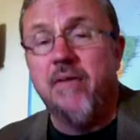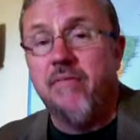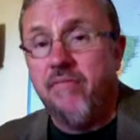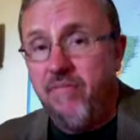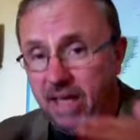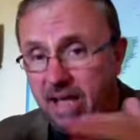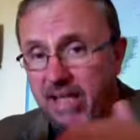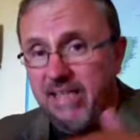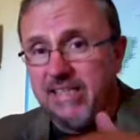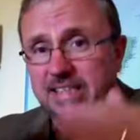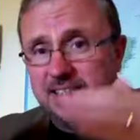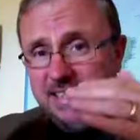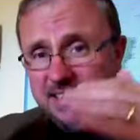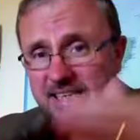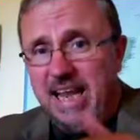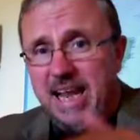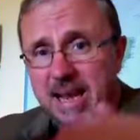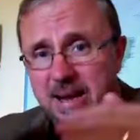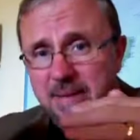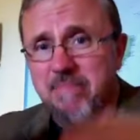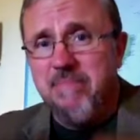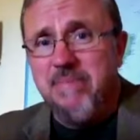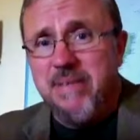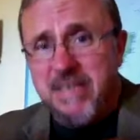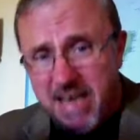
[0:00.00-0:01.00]
That
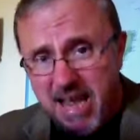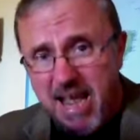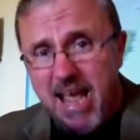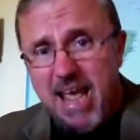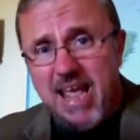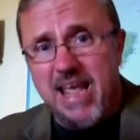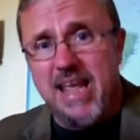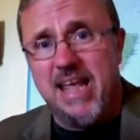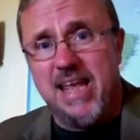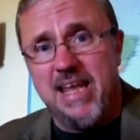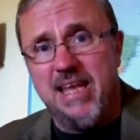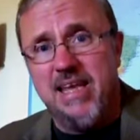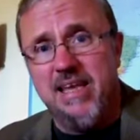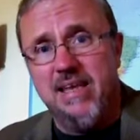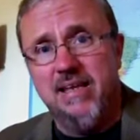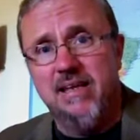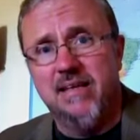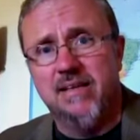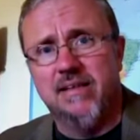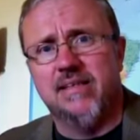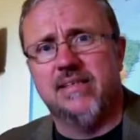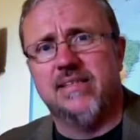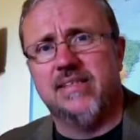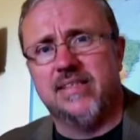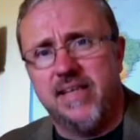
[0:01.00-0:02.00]
same day,
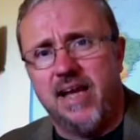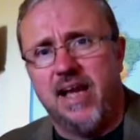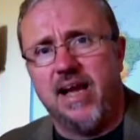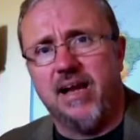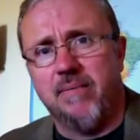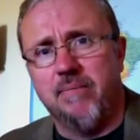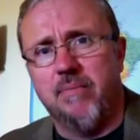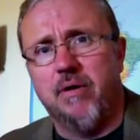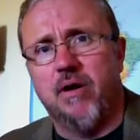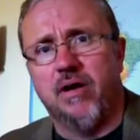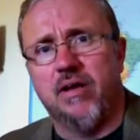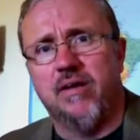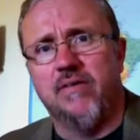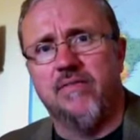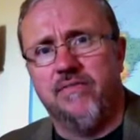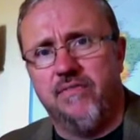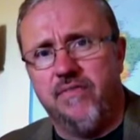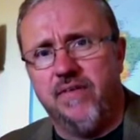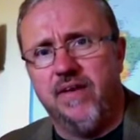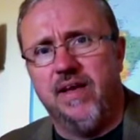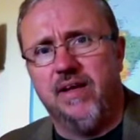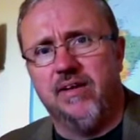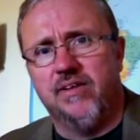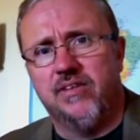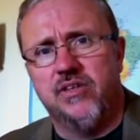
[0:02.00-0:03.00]
the stock market
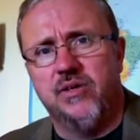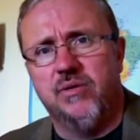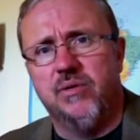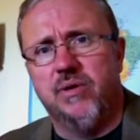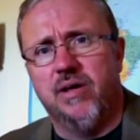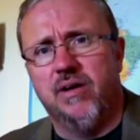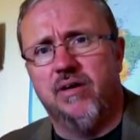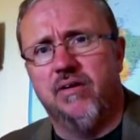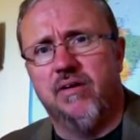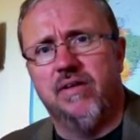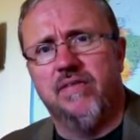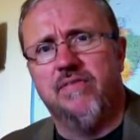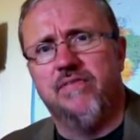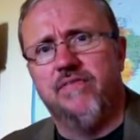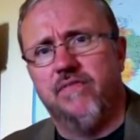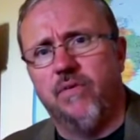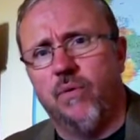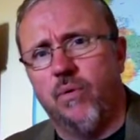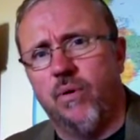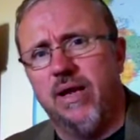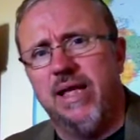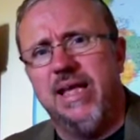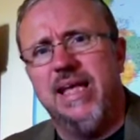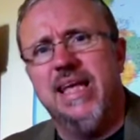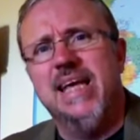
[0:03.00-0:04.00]
fell
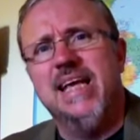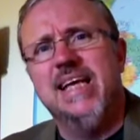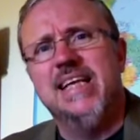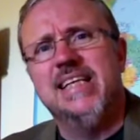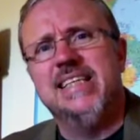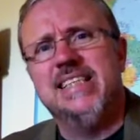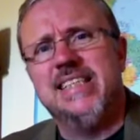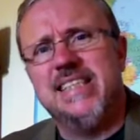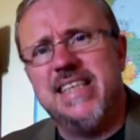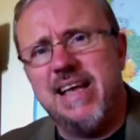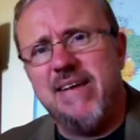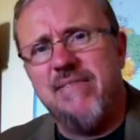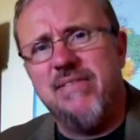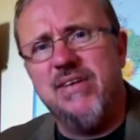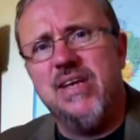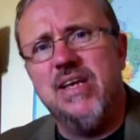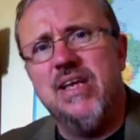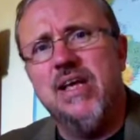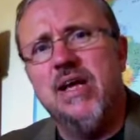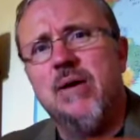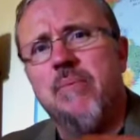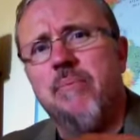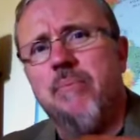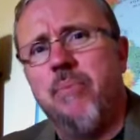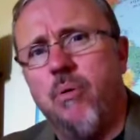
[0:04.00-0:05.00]
247
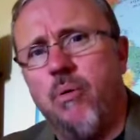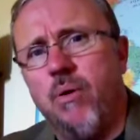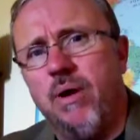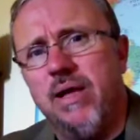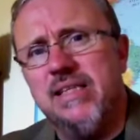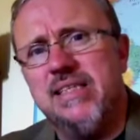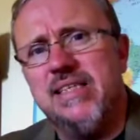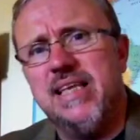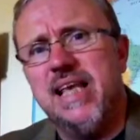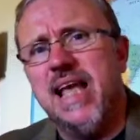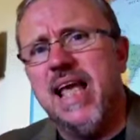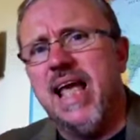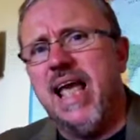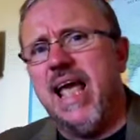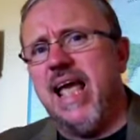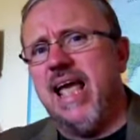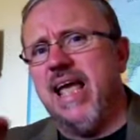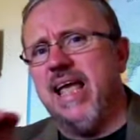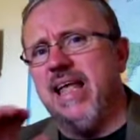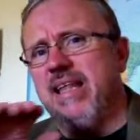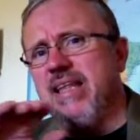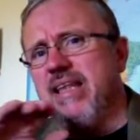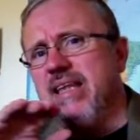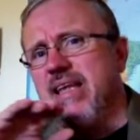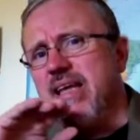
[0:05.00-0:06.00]
points,
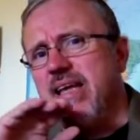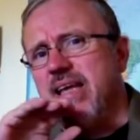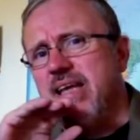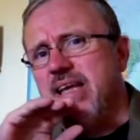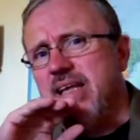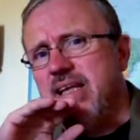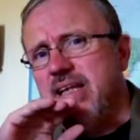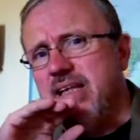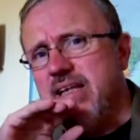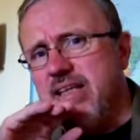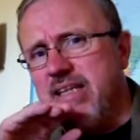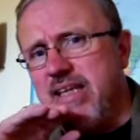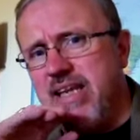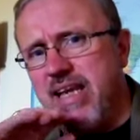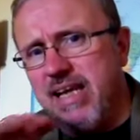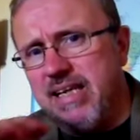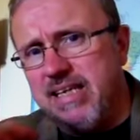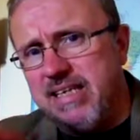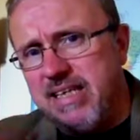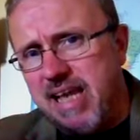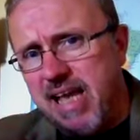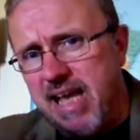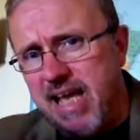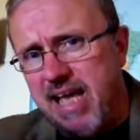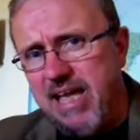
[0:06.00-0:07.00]
and the
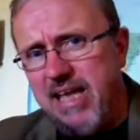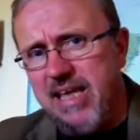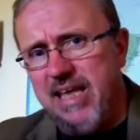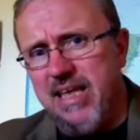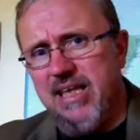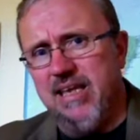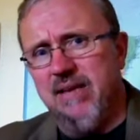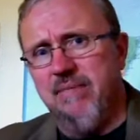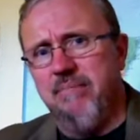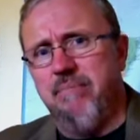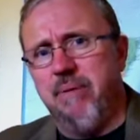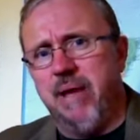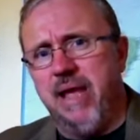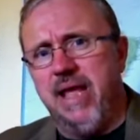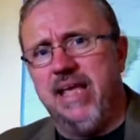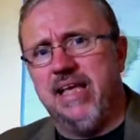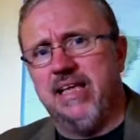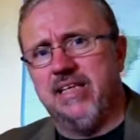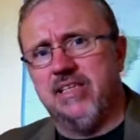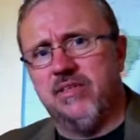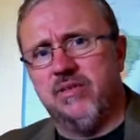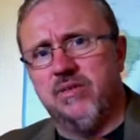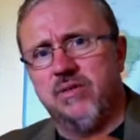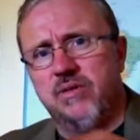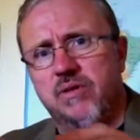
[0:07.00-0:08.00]
Italian
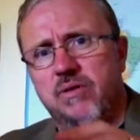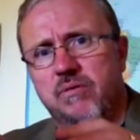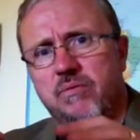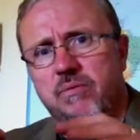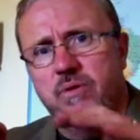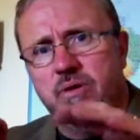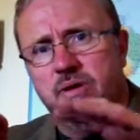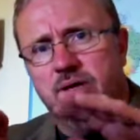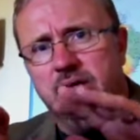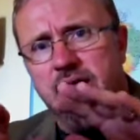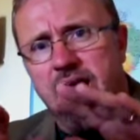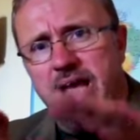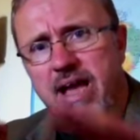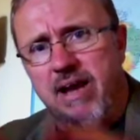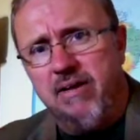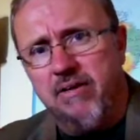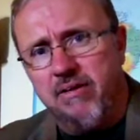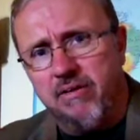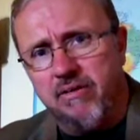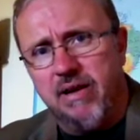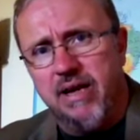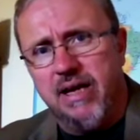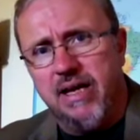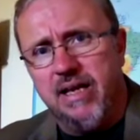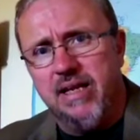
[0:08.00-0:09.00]
banks were
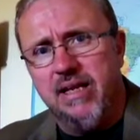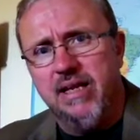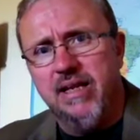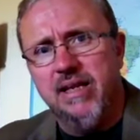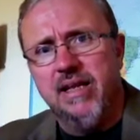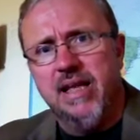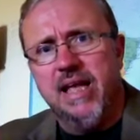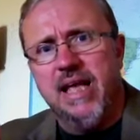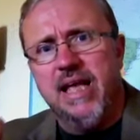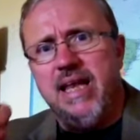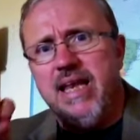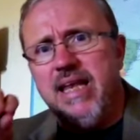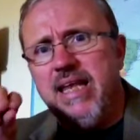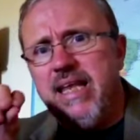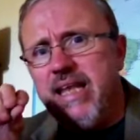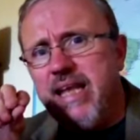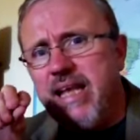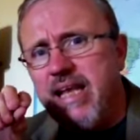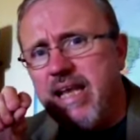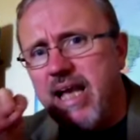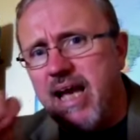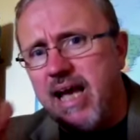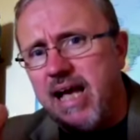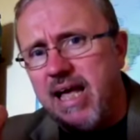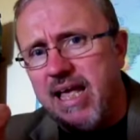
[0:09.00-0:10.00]
downgraded, and
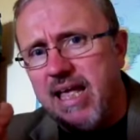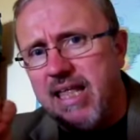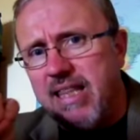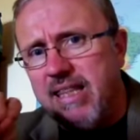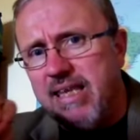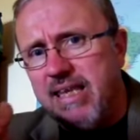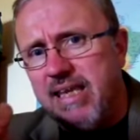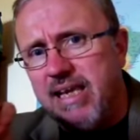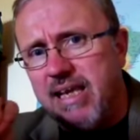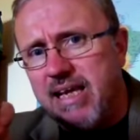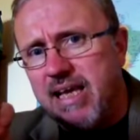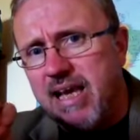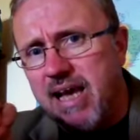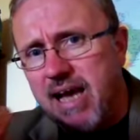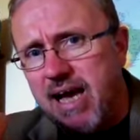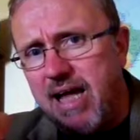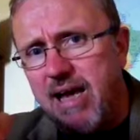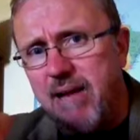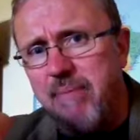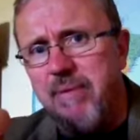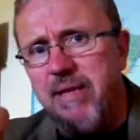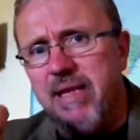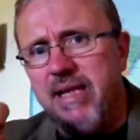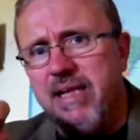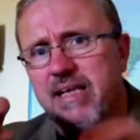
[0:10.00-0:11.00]
eco- the
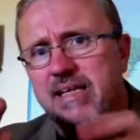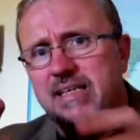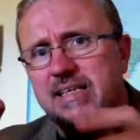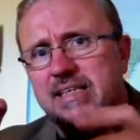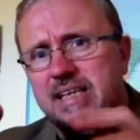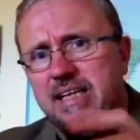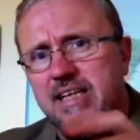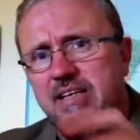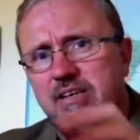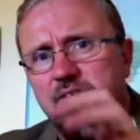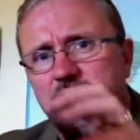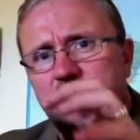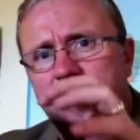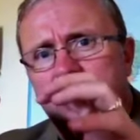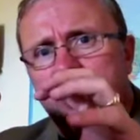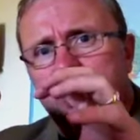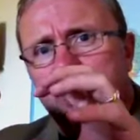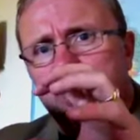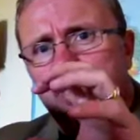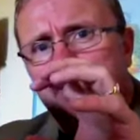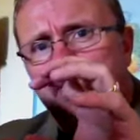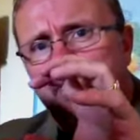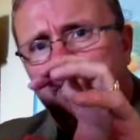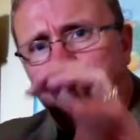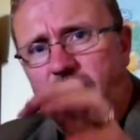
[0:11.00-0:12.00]
economy continues to
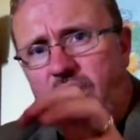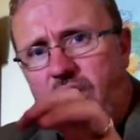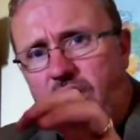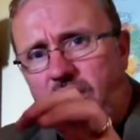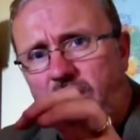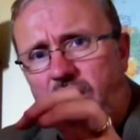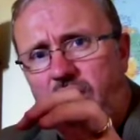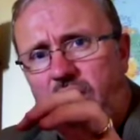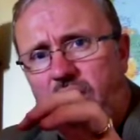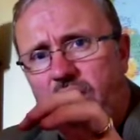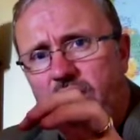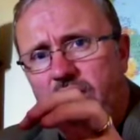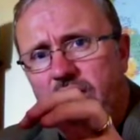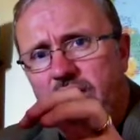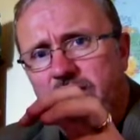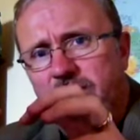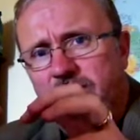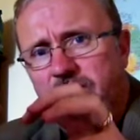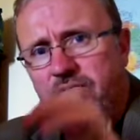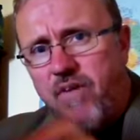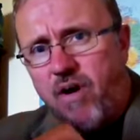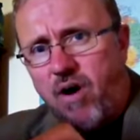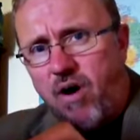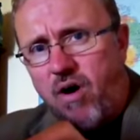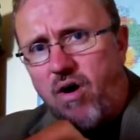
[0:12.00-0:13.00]
fall and
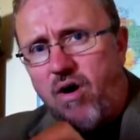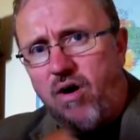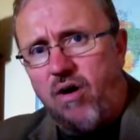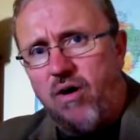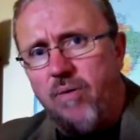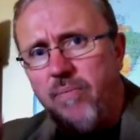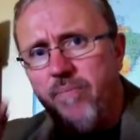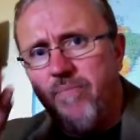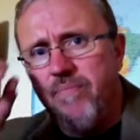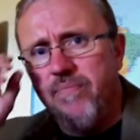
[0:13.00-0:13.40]
fall.